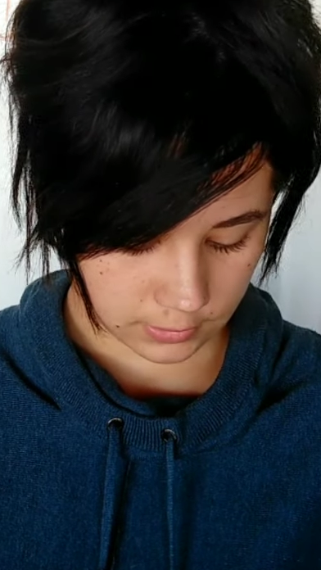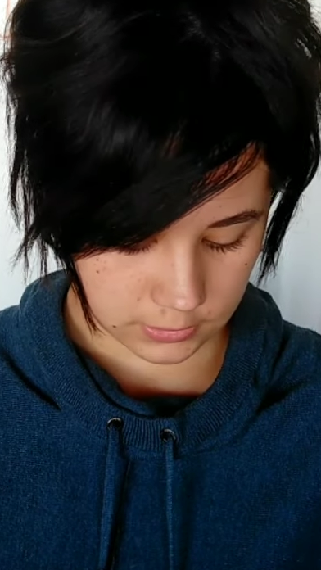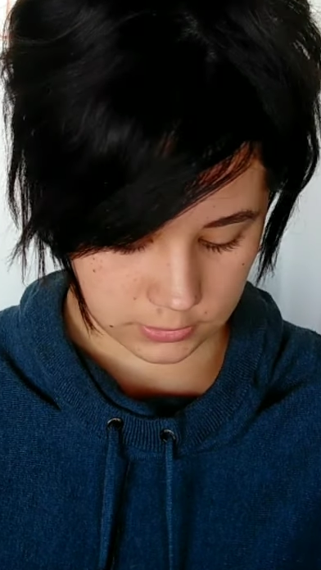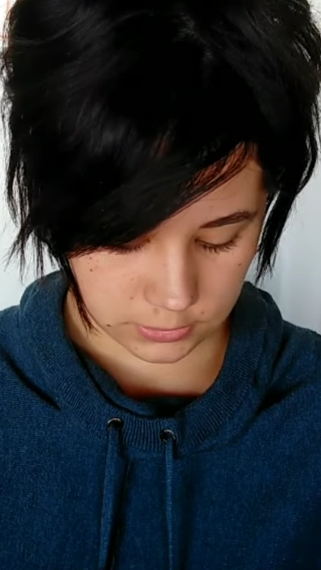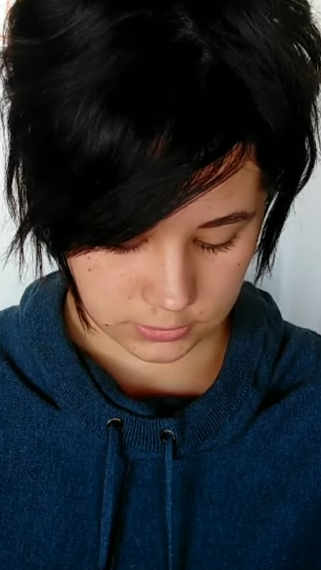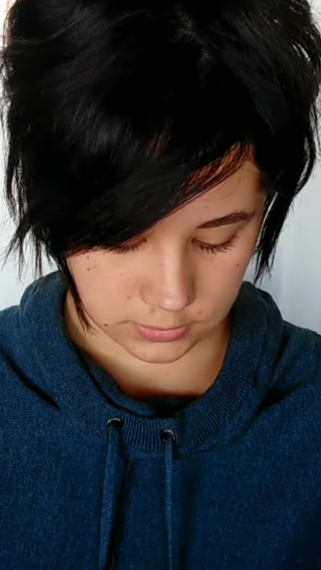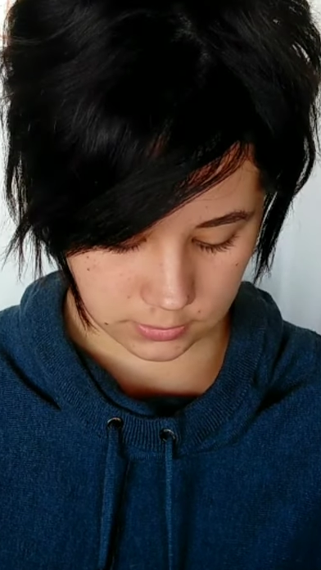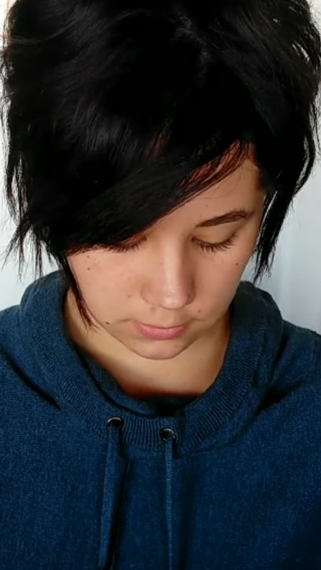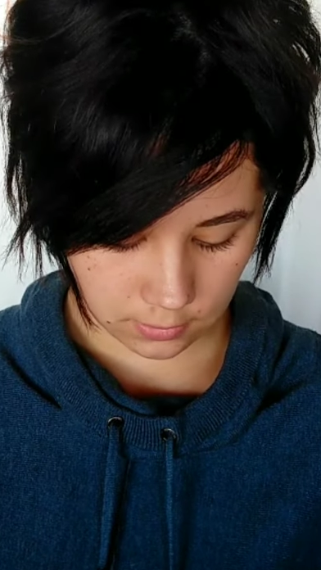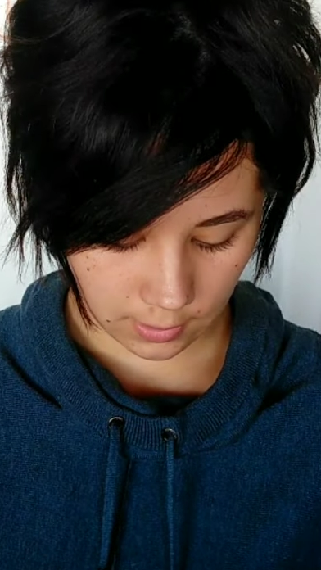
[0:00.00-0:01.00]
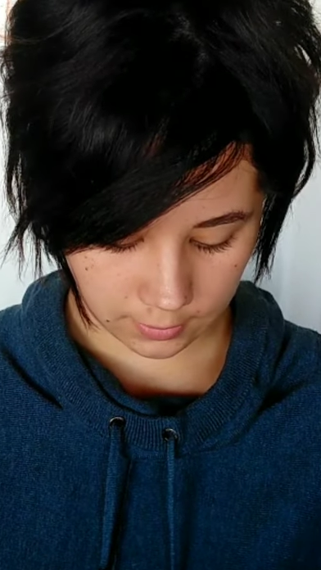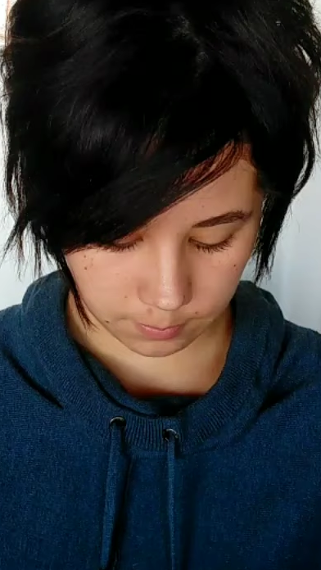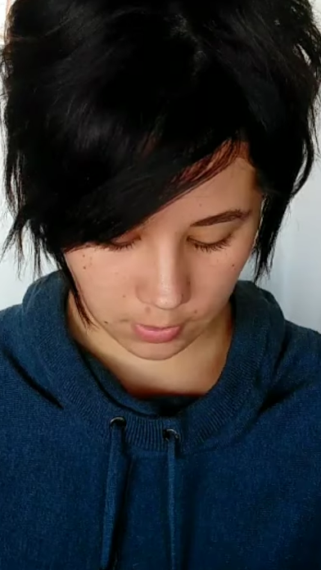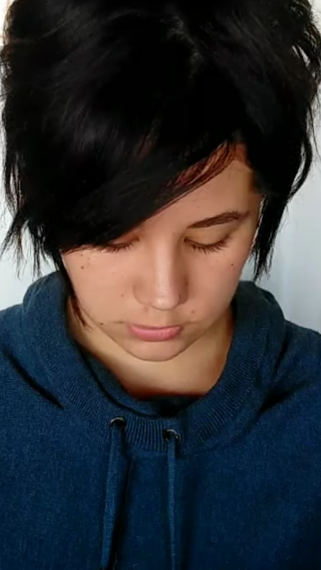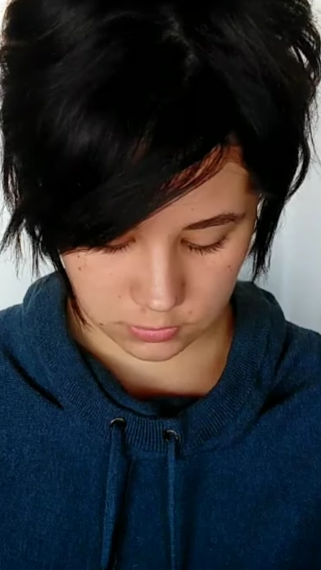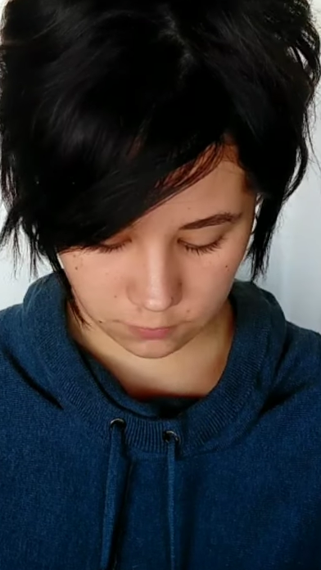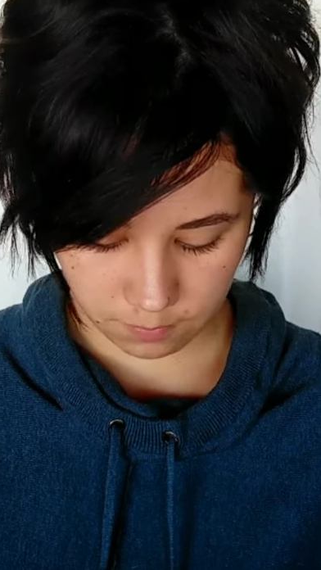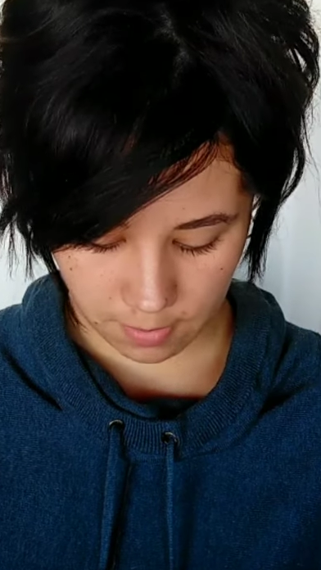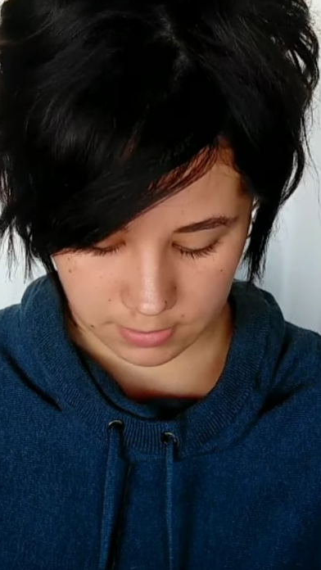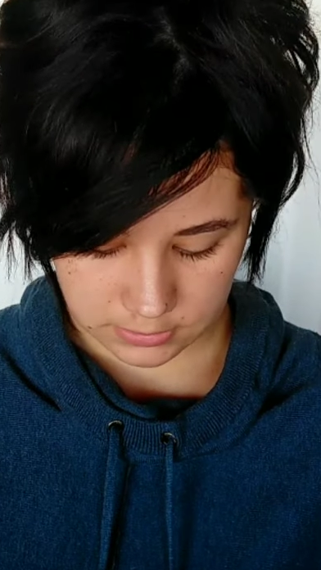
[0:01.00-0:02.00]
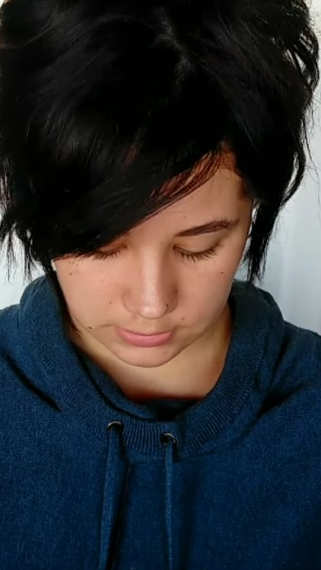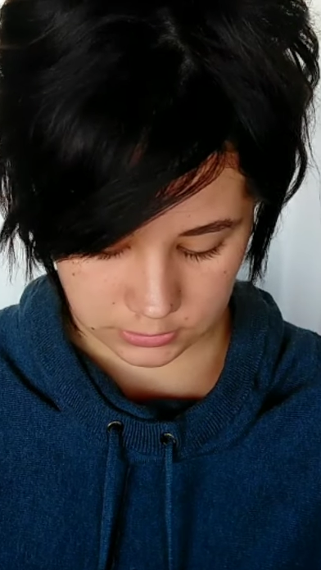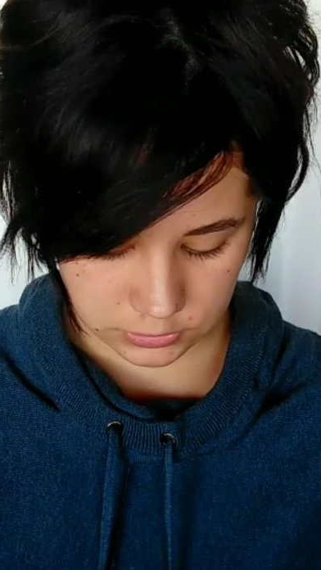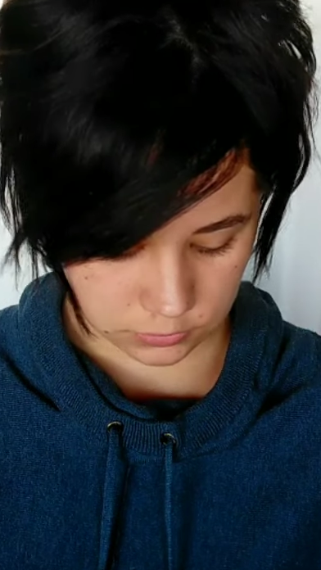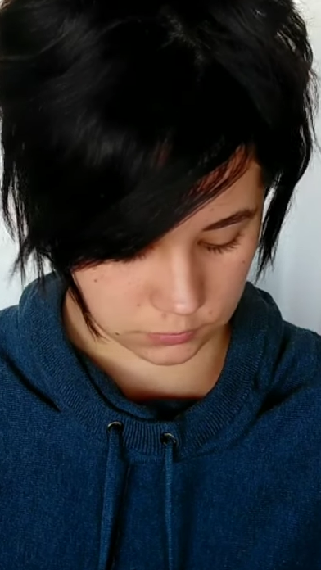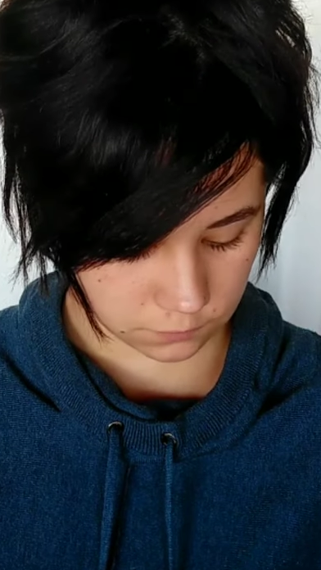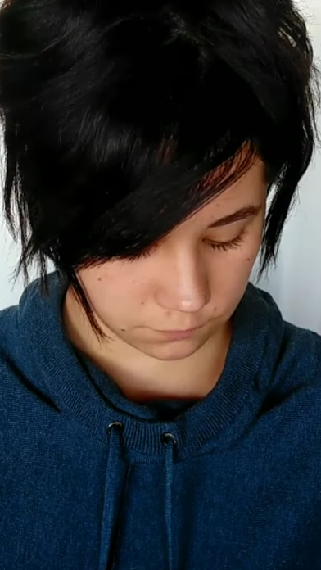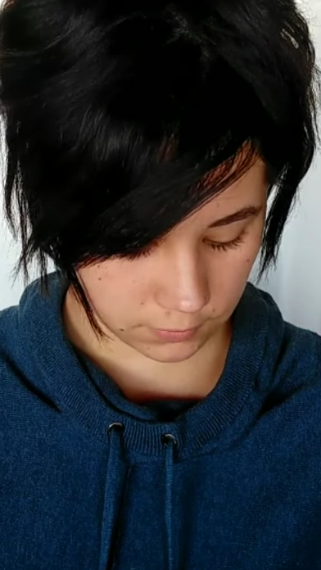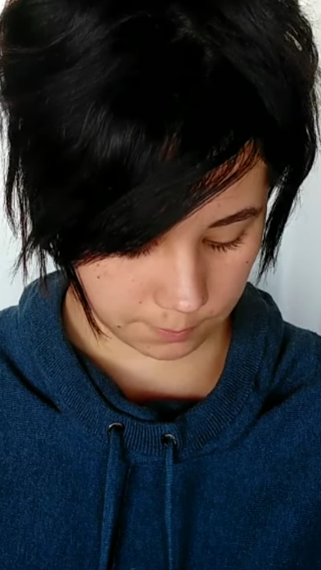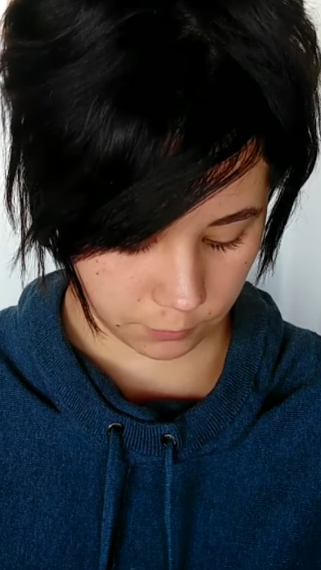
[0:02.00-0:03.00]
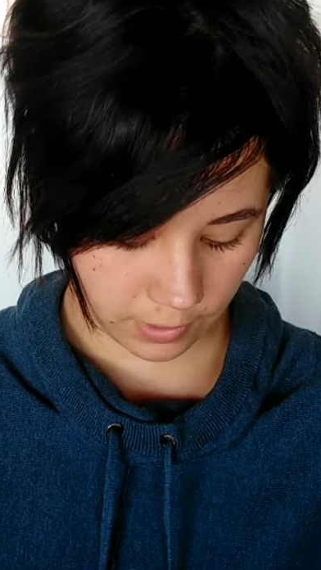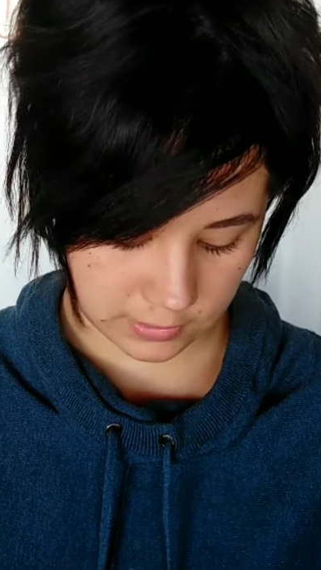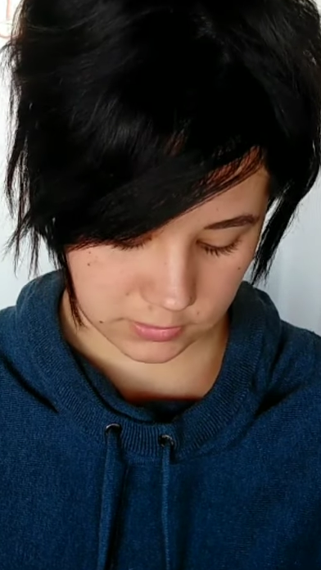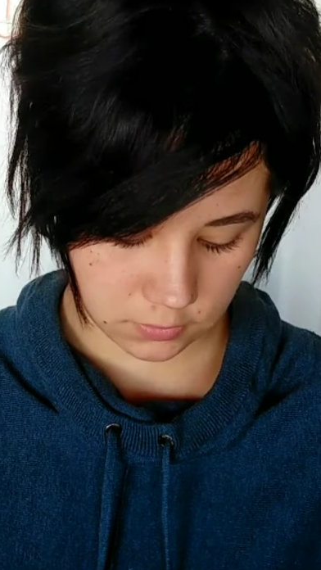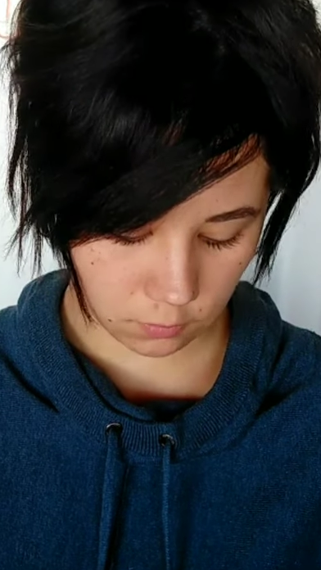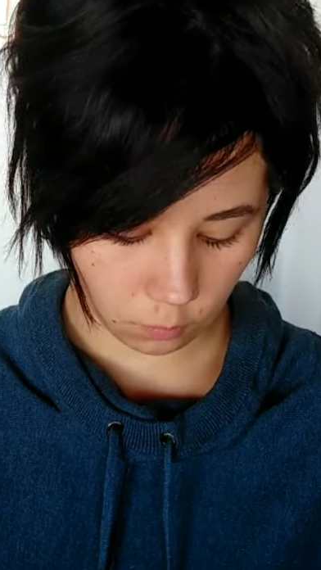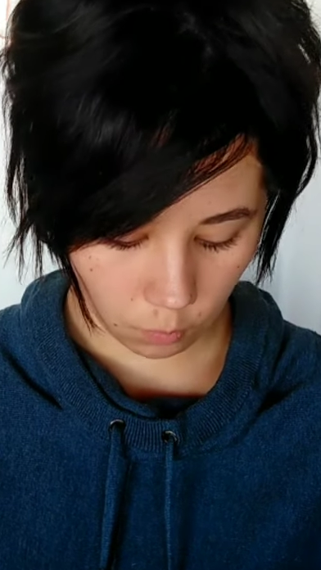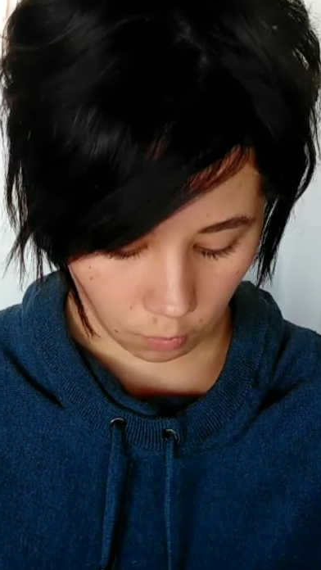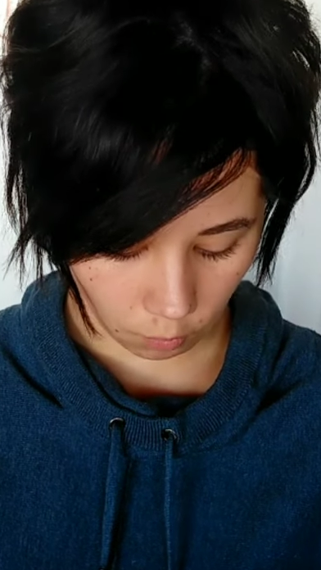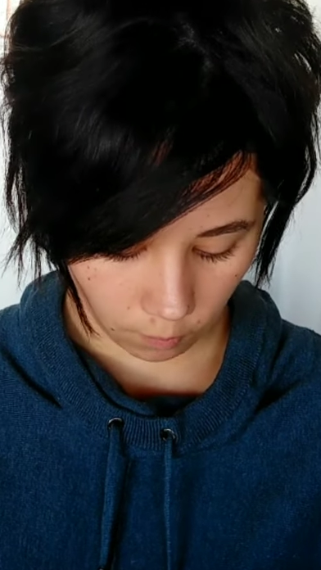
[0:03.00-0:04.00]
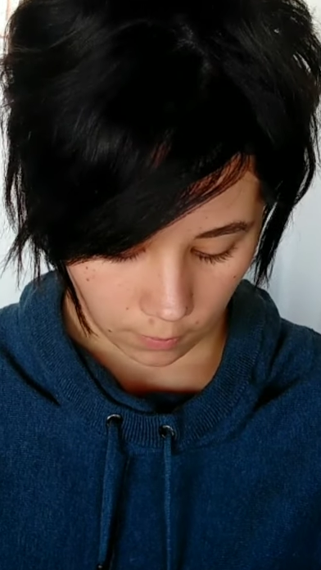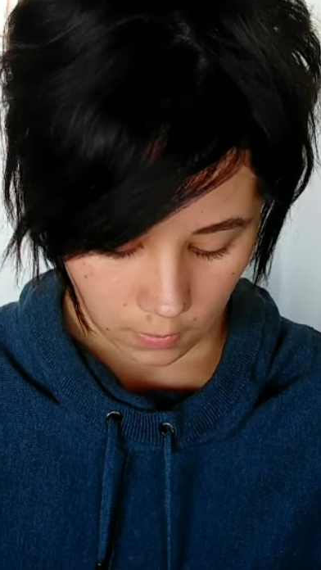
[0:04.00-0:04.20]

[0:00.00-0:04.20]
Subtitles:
is just like plaster of Paris. It is used to fill up cracks in the wall.